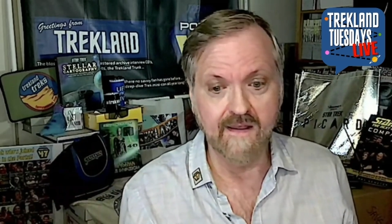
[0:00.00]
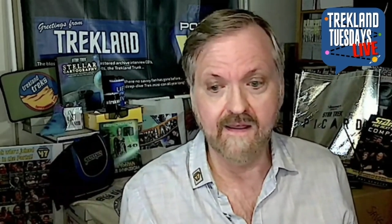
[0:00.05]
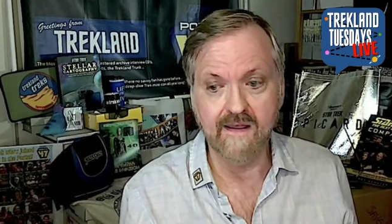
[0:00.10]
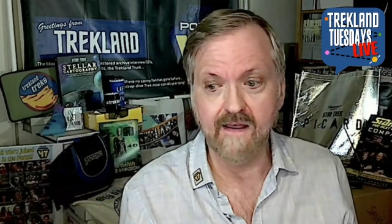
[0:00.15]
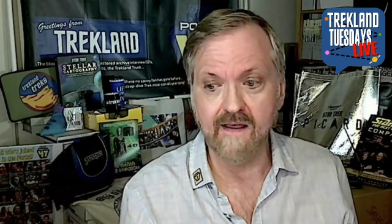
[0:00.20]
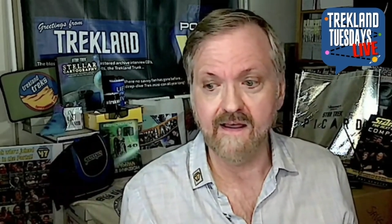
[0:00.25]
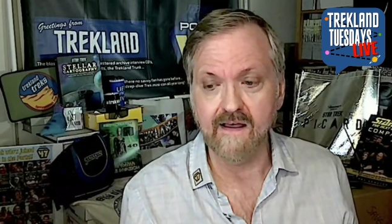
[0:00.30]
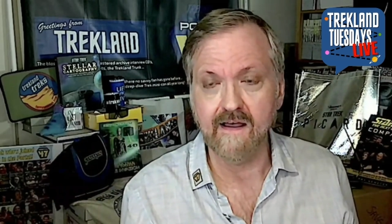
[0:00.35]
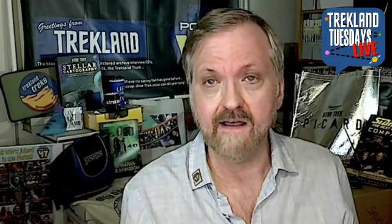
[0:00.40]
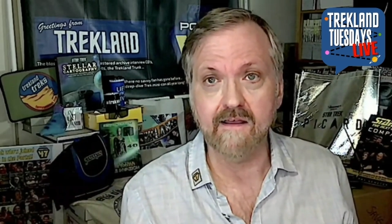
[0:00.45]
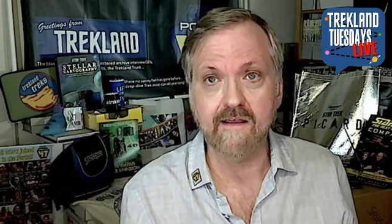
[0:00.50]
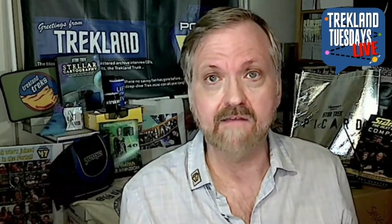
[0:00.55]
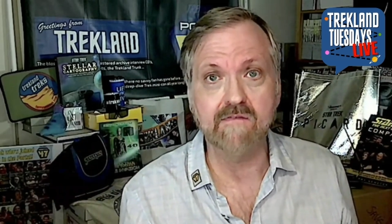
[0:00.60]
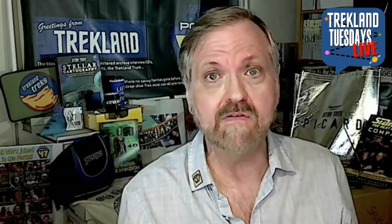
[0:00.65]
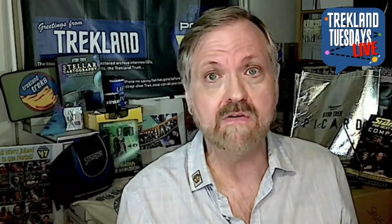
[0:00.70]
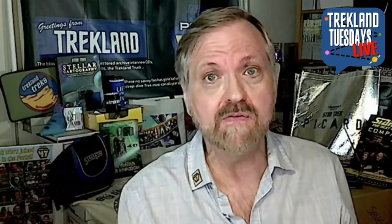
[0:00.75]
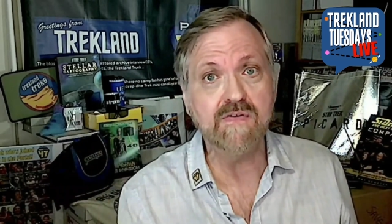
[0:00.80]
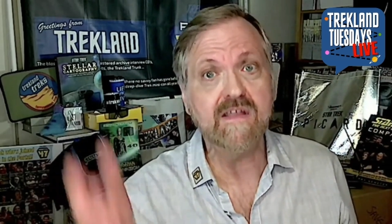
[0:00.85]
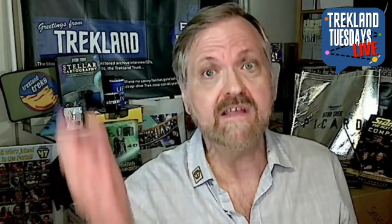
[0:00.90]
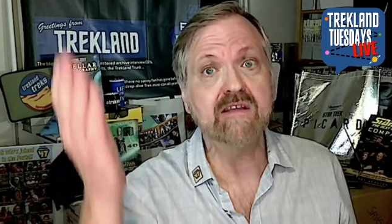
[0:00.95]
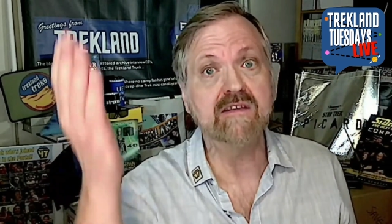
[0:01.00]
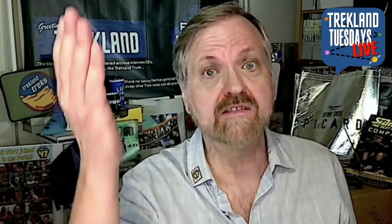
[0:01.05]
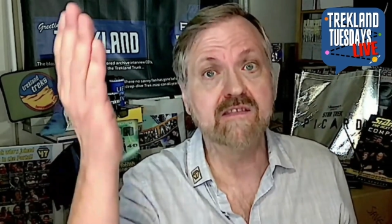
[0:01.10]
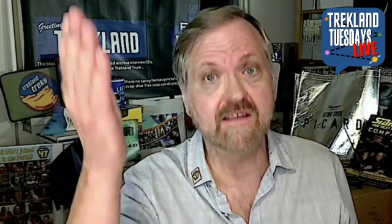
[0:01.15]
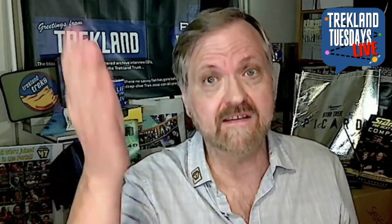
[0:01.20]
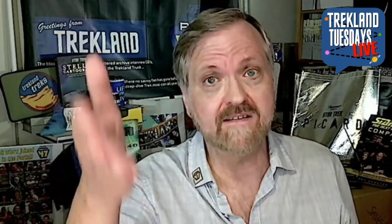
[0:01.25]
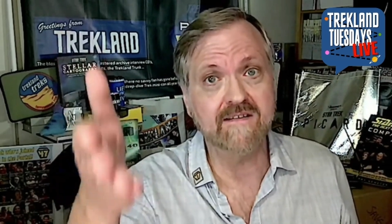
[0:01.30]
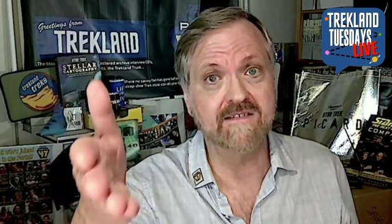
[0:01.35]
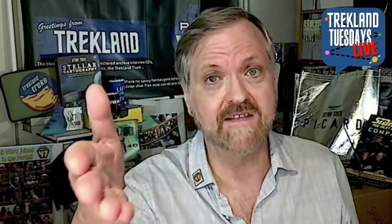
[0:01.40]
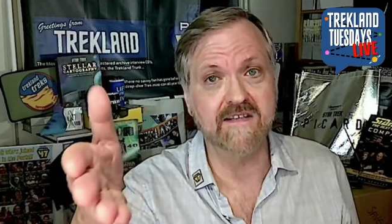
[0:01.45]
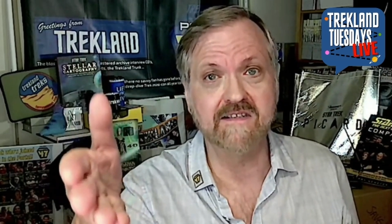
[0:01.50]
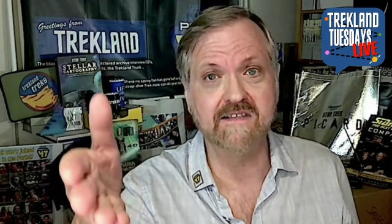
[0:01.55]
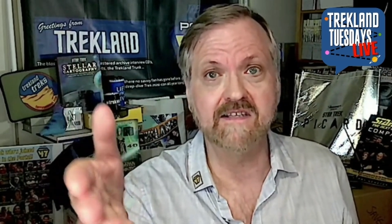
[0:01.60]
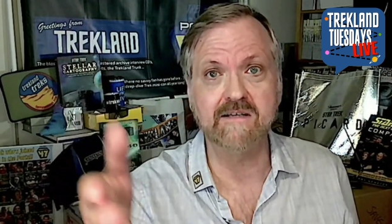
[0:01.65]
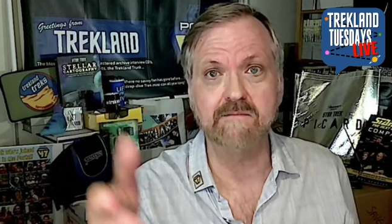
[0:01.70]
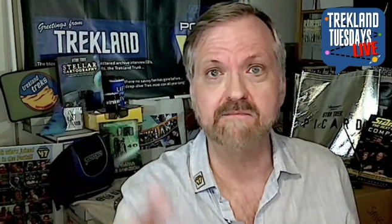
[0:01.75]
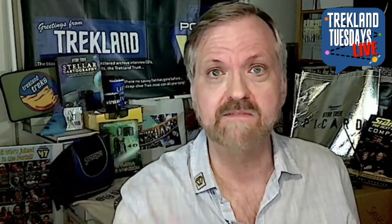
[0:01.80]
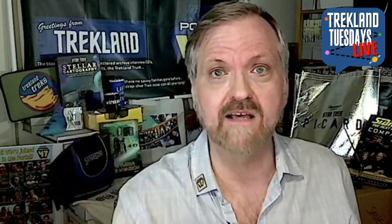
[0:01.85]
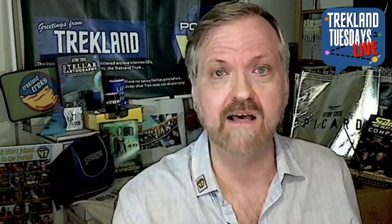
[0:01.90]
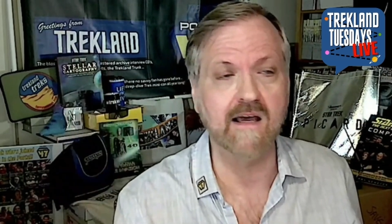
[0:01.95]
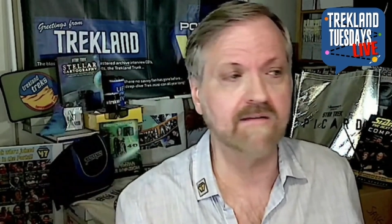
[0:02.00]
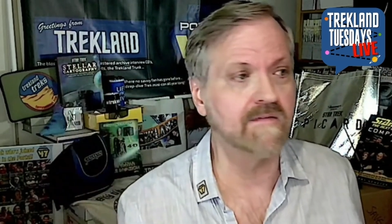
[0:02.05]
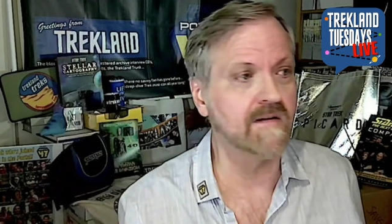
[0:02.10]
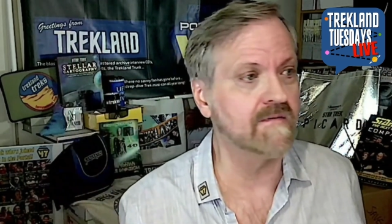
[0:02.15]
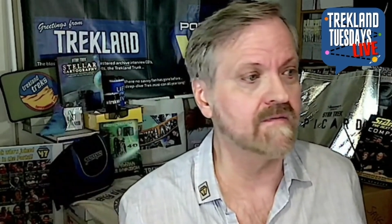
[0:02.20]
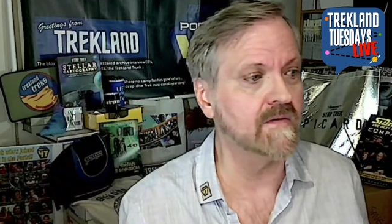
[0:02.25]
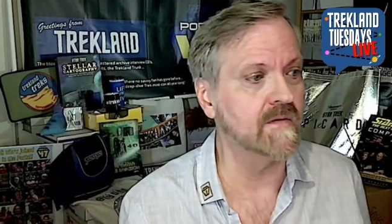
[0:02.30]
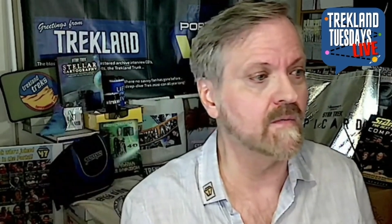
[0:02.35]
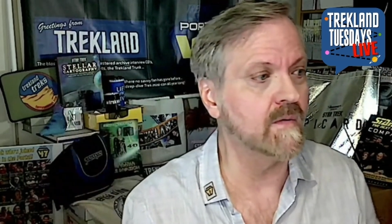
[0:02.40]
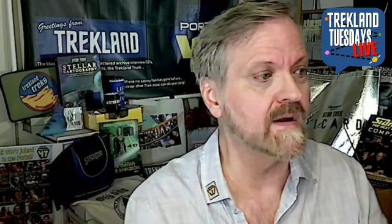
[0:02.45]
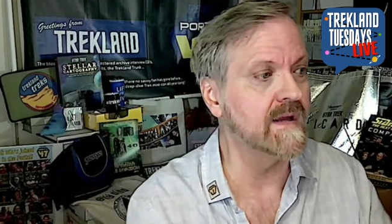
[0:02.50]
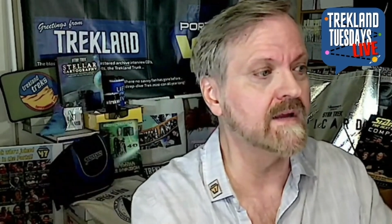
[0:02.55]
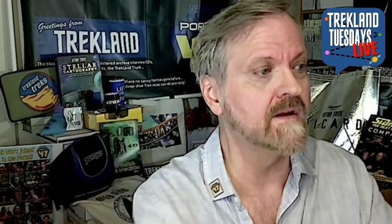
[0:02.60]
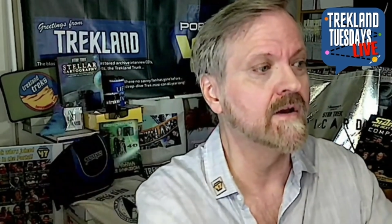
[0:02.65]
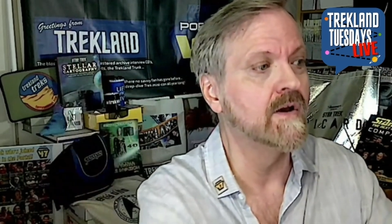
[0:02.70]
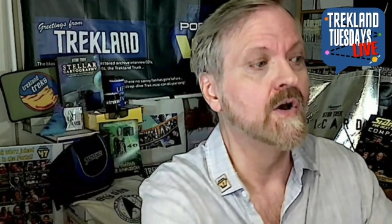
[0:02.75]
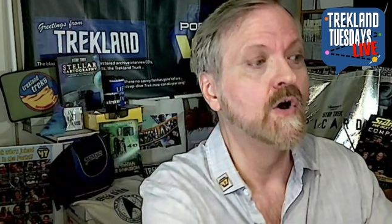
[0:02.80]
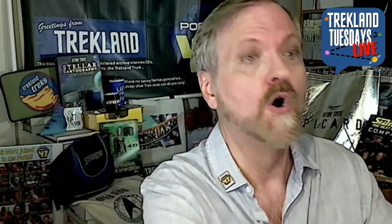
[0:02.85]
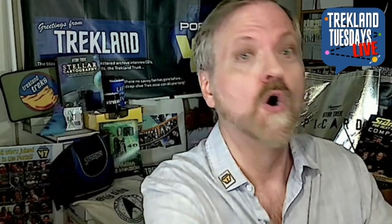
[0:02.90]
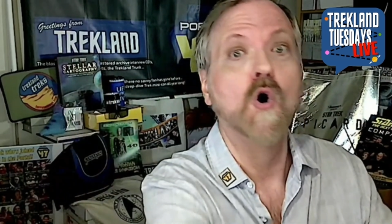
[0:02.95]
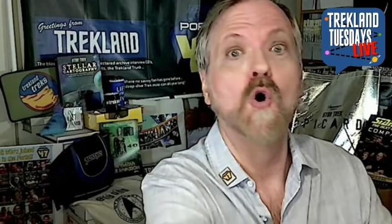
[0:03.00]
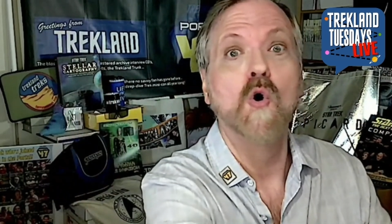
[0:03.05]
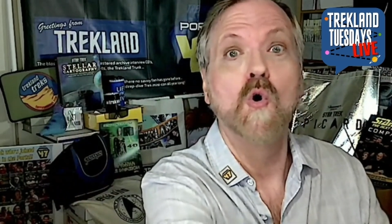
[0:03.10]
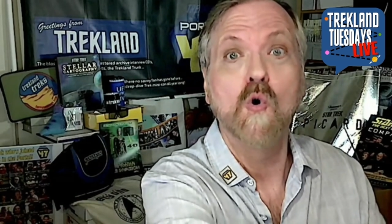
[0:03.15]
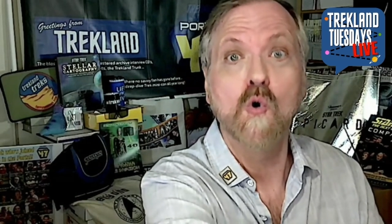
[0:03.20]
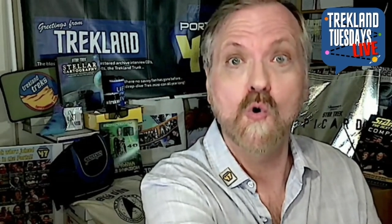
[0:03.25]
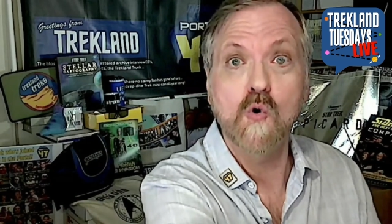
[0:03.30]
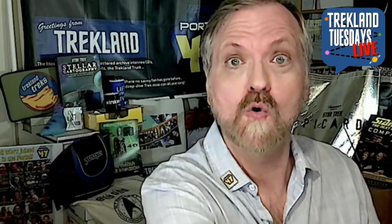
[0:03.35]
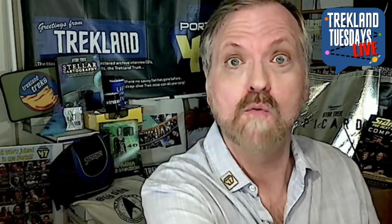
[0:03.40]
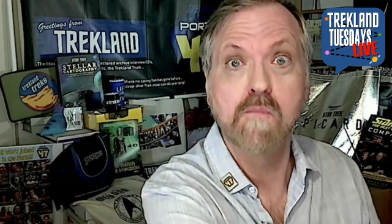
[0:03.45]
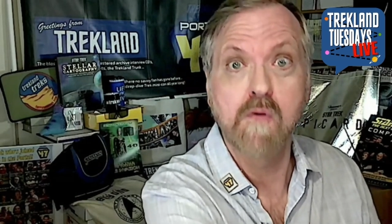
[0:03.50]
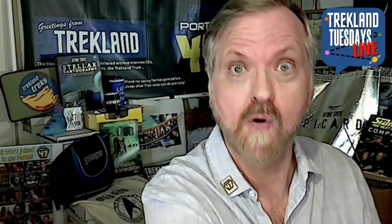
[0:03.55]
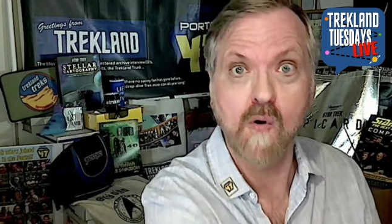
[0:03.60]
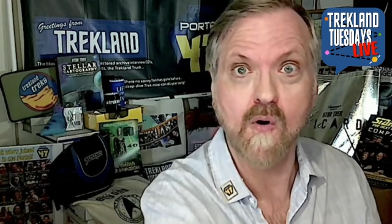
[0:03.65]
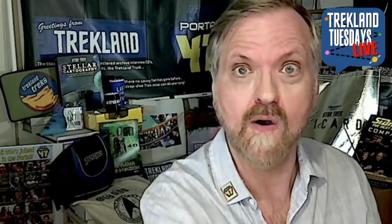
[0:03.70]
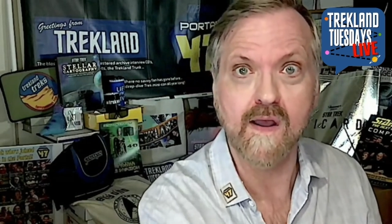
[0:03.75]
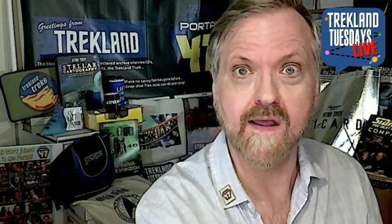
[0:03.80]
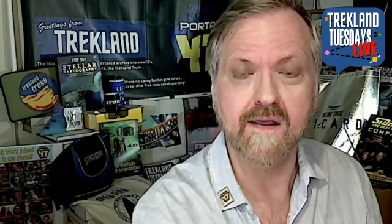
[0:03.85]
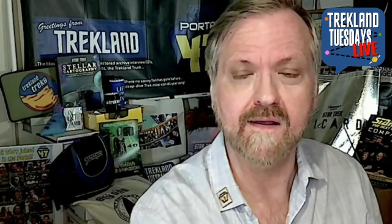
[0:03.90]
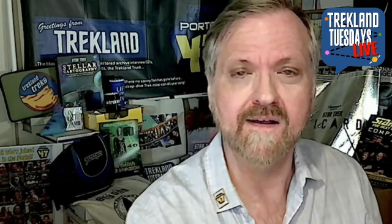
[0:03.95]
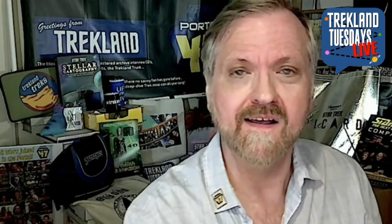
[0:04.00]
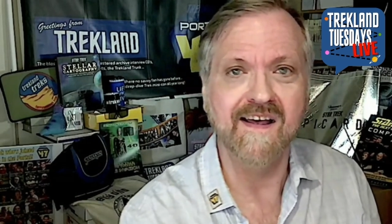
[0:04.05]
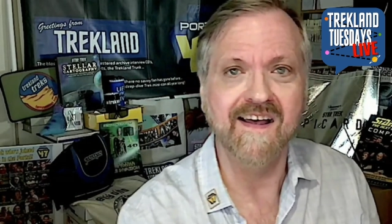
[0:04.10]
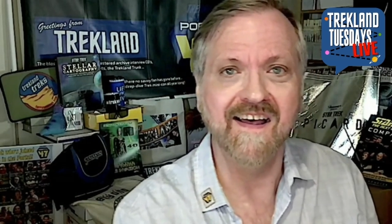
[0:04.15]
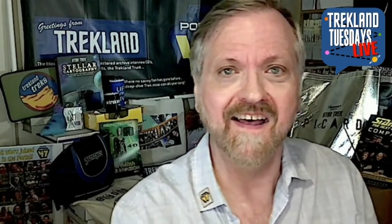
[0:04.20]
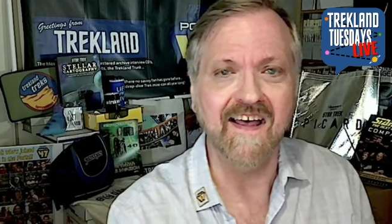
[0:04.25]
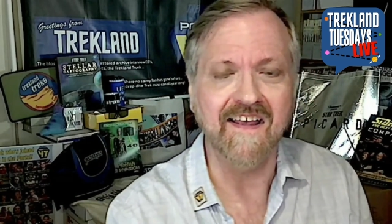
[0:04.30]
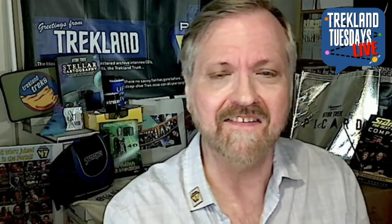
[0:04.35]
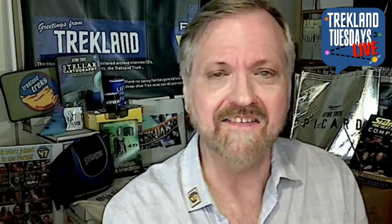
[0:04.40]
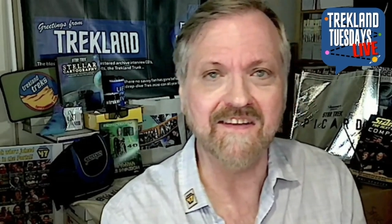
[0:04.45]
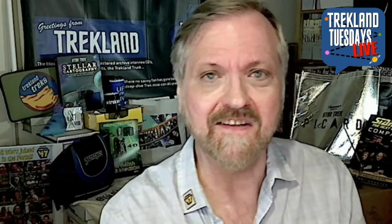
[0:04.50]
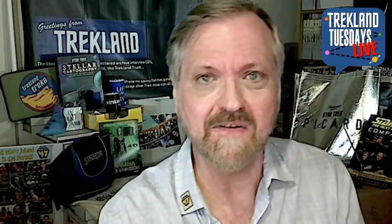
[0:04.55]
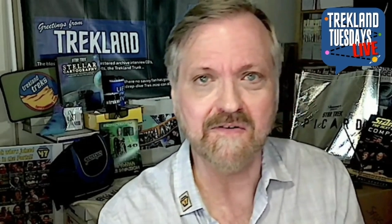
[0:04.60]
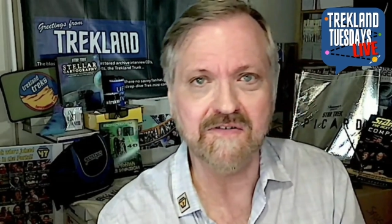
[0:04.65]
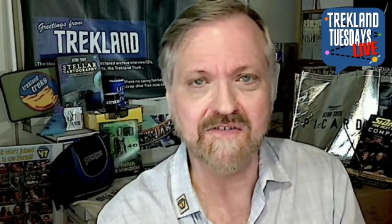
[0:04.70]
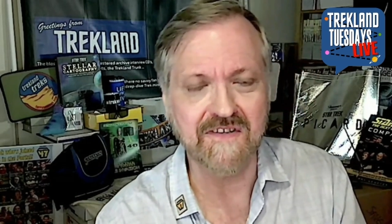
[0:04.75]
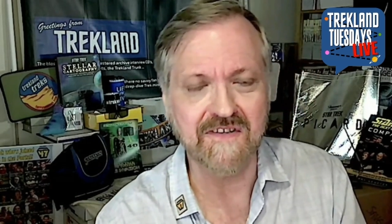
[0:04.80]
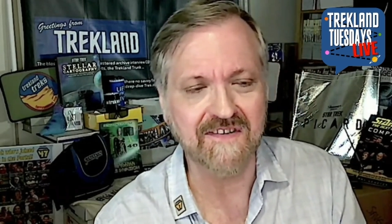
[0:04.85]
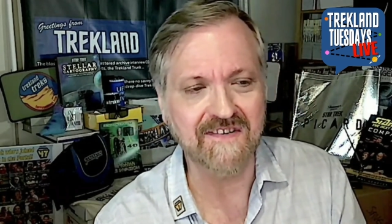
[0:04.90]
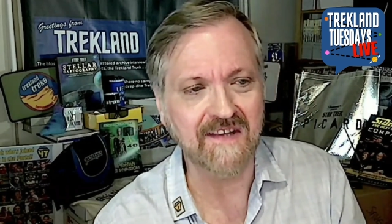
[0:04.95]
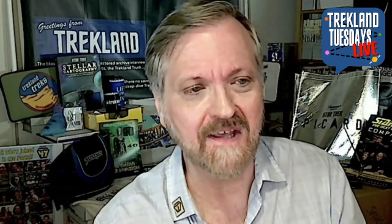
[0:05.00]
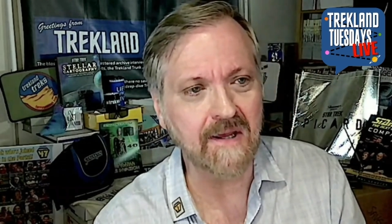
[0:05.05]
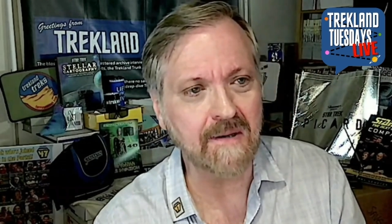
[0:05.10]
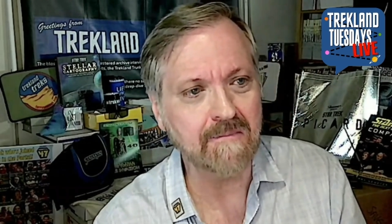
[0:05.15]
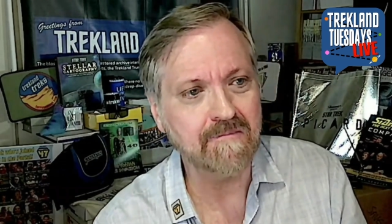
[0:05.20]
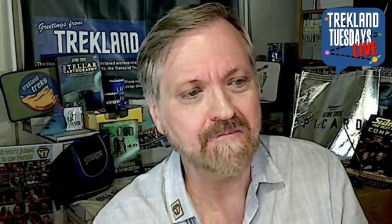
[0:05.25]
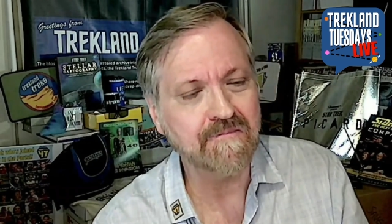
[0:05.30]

Uh, if you think this is a deep dive every week, oh boy, as they used to say.